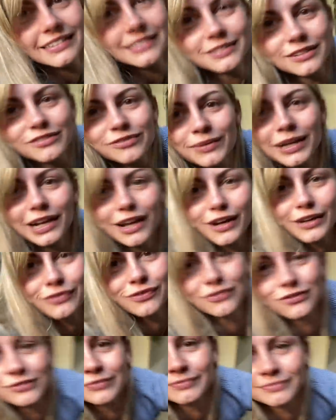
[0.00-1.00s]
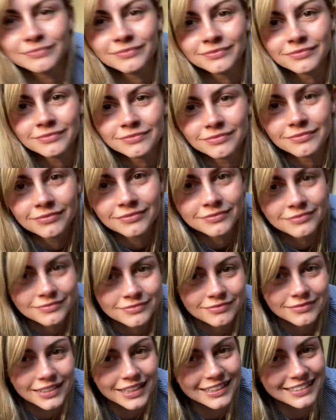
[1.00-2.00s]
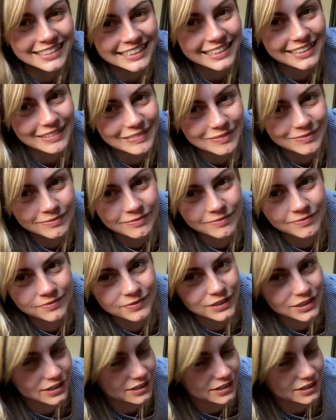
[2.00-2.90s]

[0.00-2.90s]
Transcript: of my life. Isn't it? Just